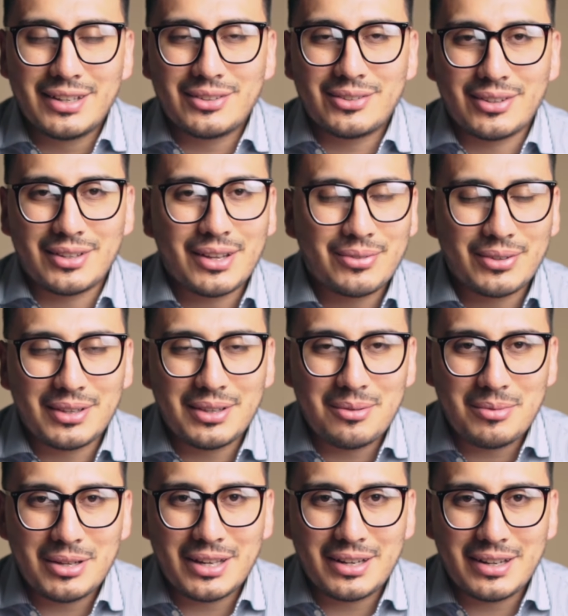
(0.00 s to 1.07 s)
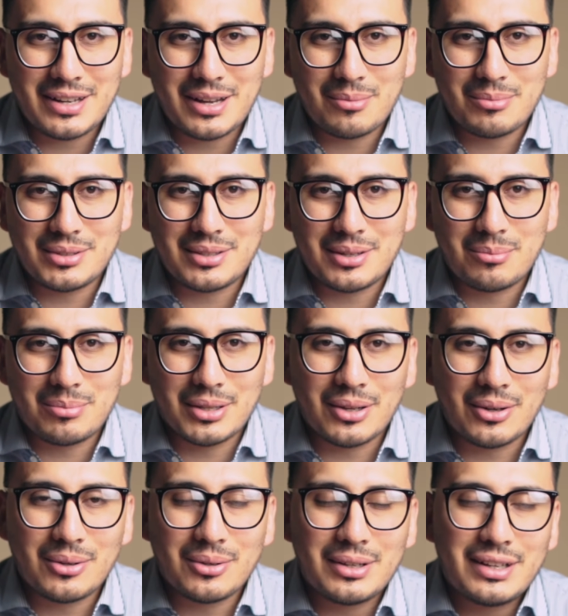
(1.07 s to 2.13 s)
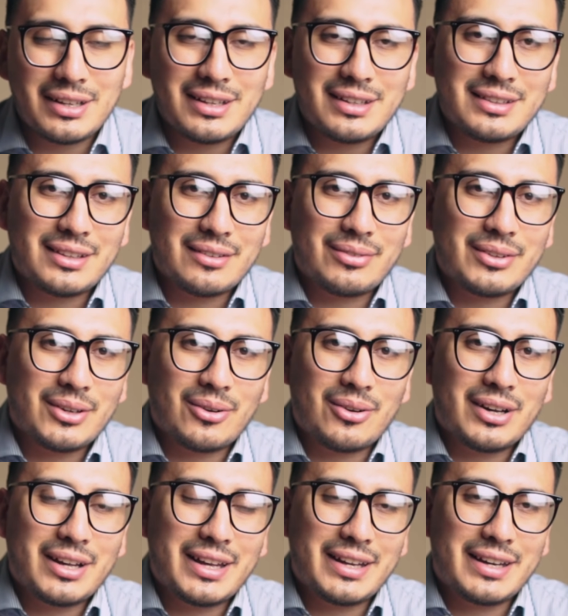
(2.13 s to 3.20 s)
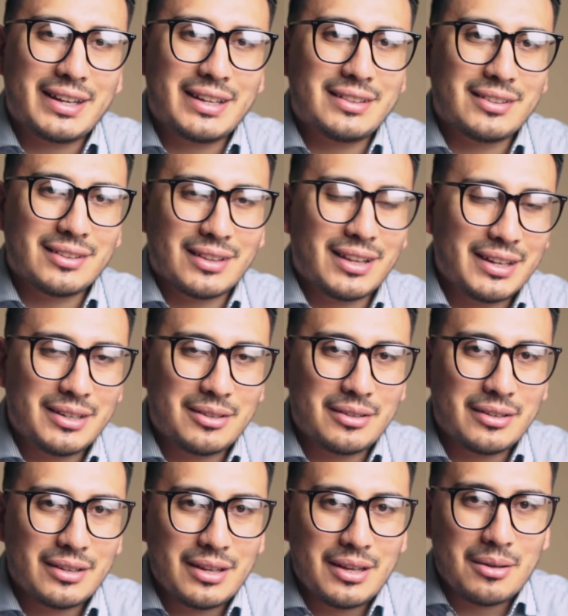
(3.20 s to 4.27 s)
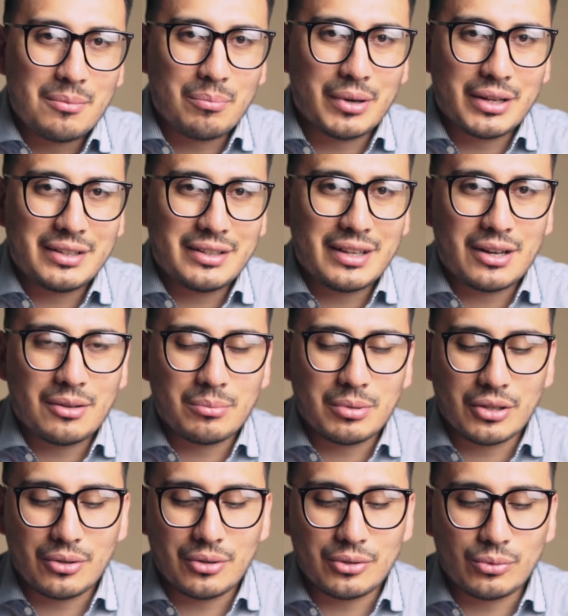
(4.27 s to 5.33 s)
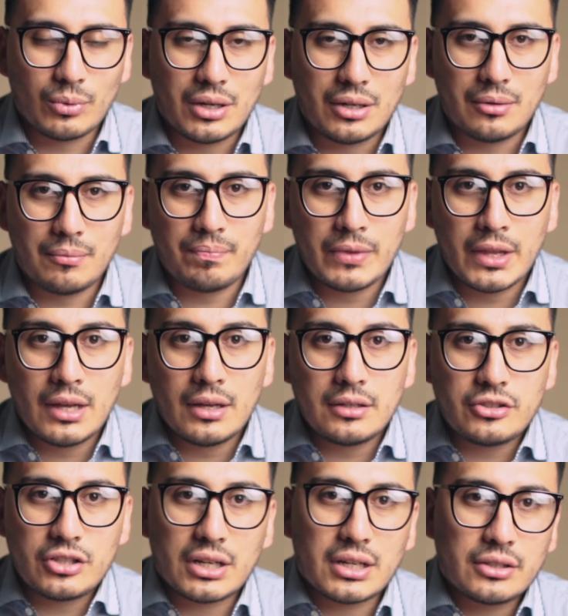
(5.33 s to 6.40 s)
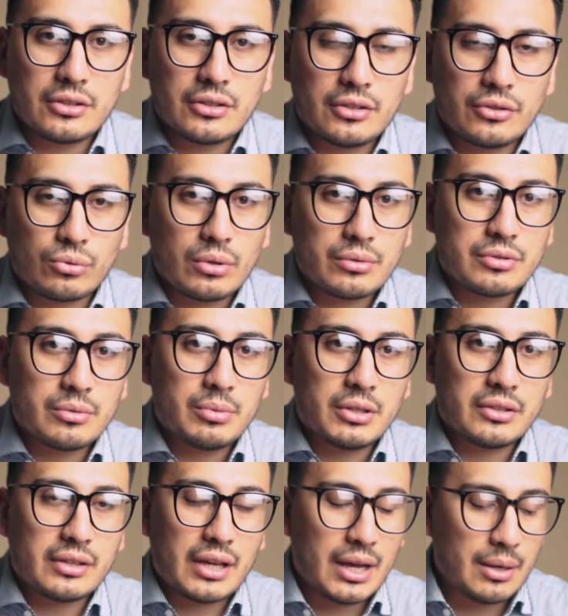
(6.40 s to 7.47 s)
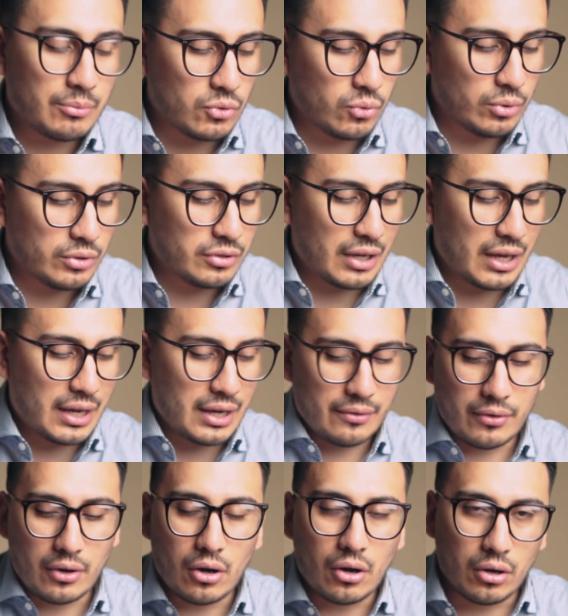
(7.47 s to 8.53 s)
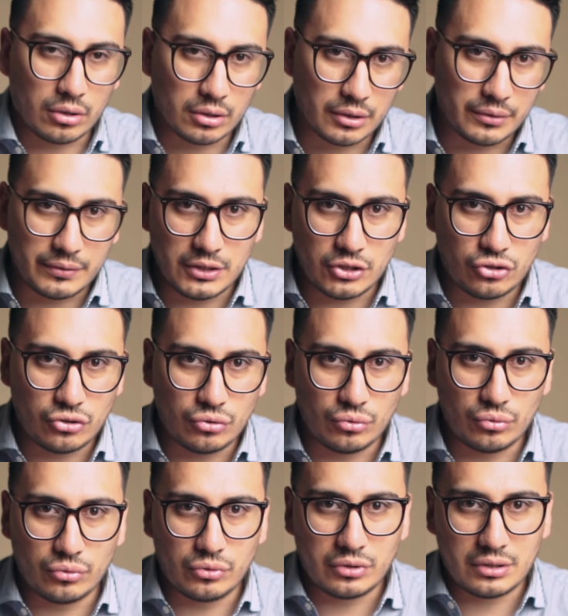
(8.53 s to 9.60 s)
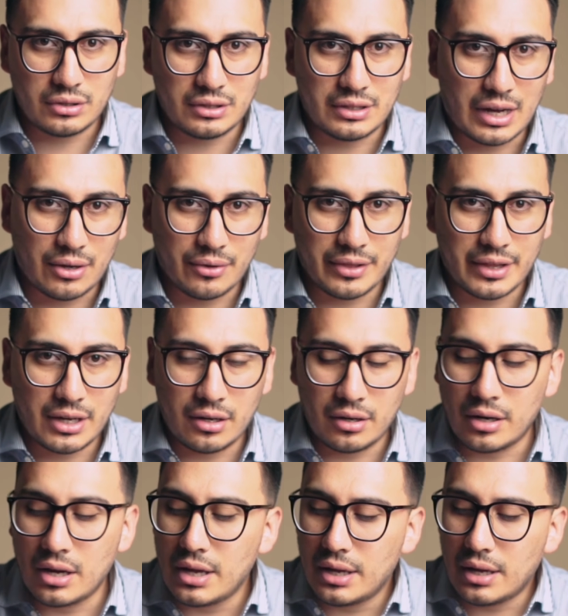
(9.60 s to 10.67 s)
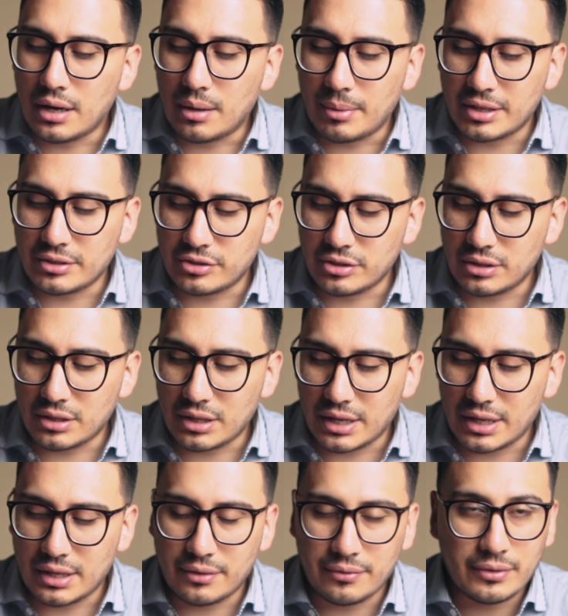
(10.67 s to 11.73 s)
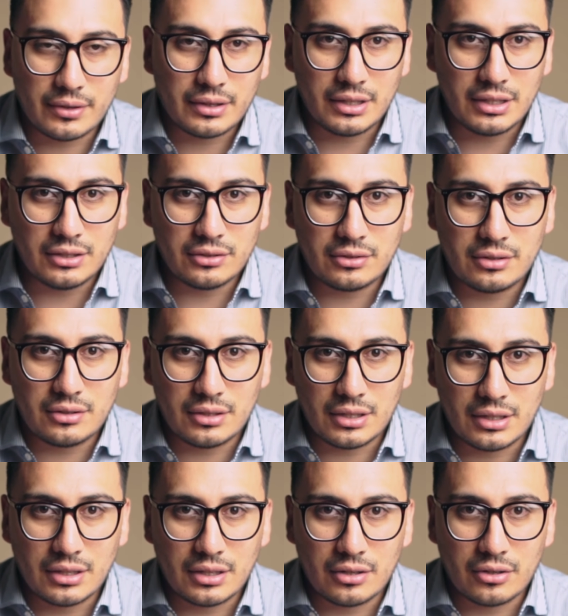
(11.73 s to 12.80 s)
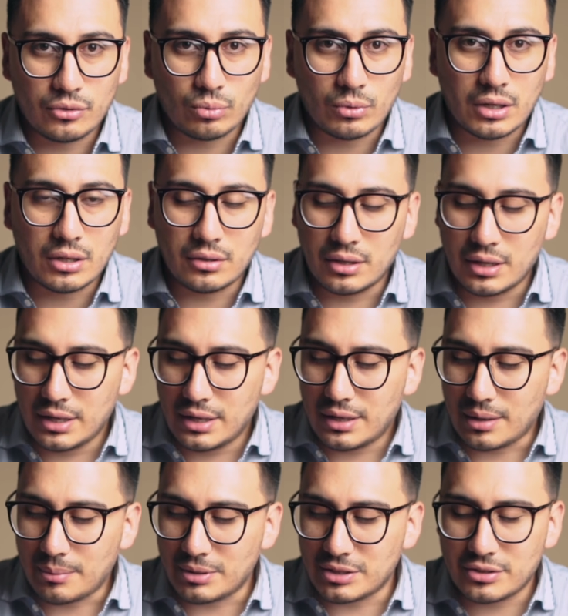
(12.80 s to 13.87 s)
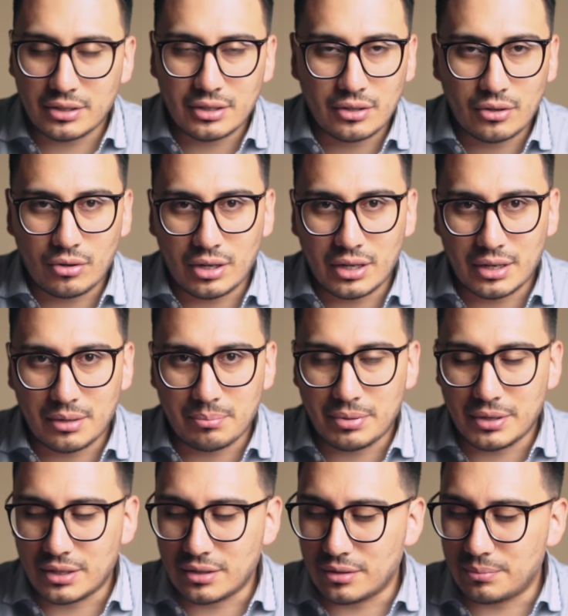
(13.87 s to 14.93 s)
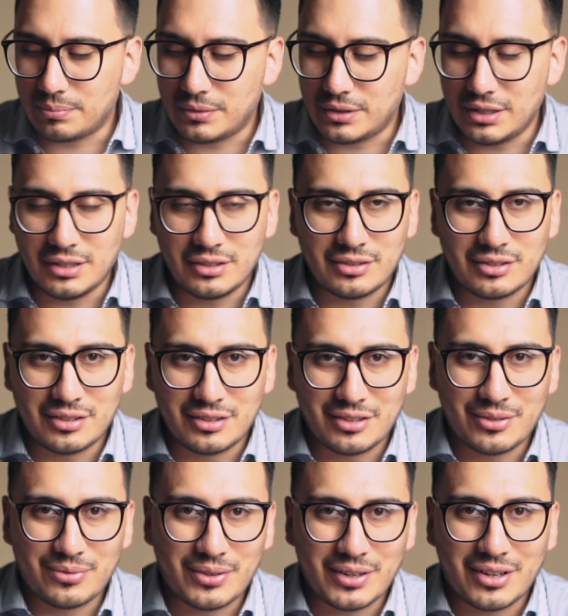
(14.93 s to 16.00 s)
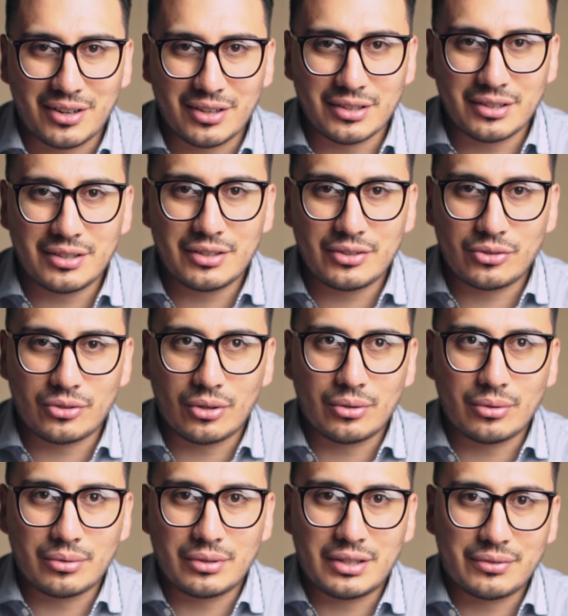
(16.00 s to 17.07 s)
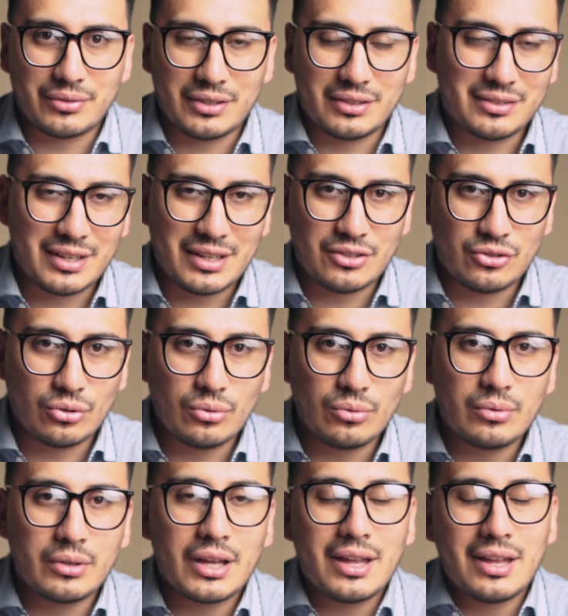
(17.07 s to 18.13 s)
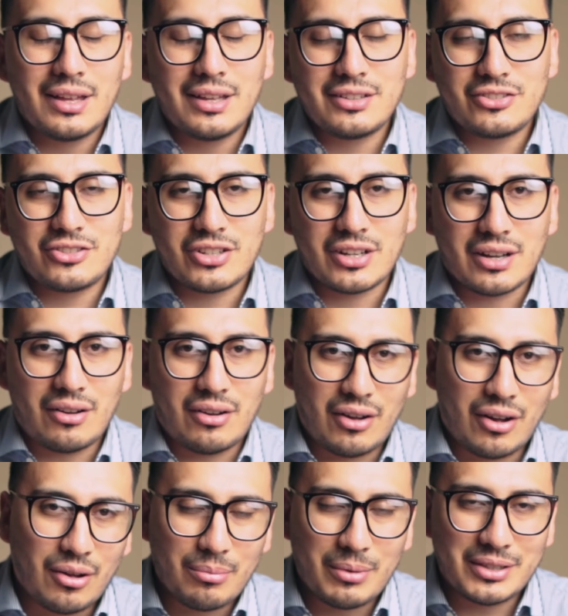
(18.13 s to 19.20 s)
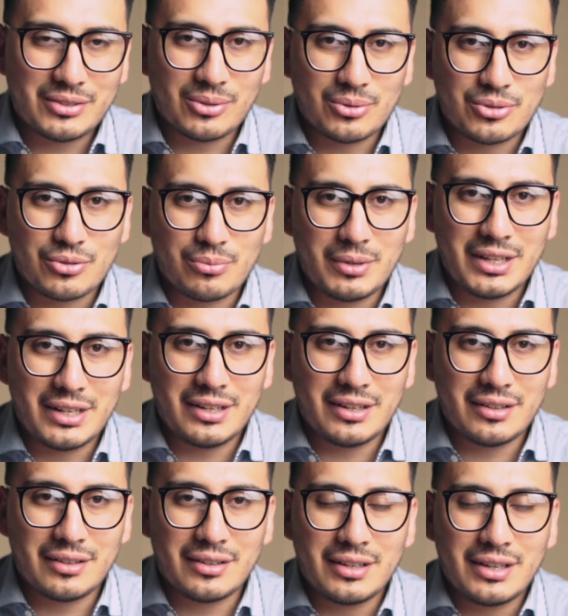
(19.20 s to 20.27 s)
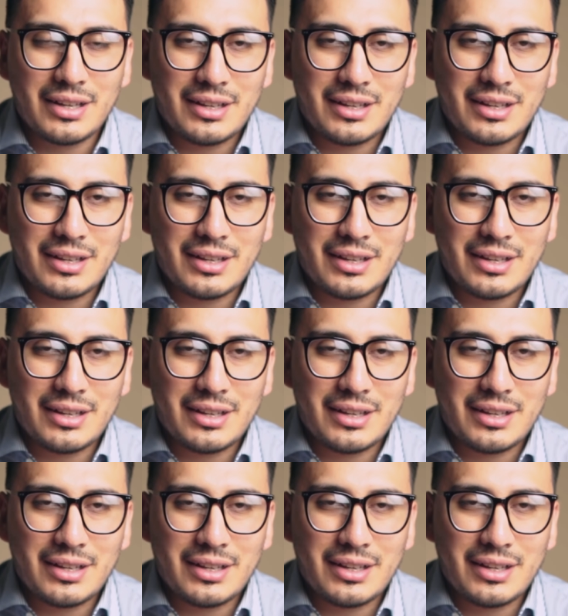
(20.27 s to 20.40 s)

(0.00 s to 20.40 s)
So definitely leave me any comments down below. Definitely go ahead and hit the like button down below as well. Check out the description because I am going to have all of these shoes down there. I'm actually going to have these in there as well. I'm actually going to go ahead and pick up these in different colors, so definitely stay tuned. Check out all my social media.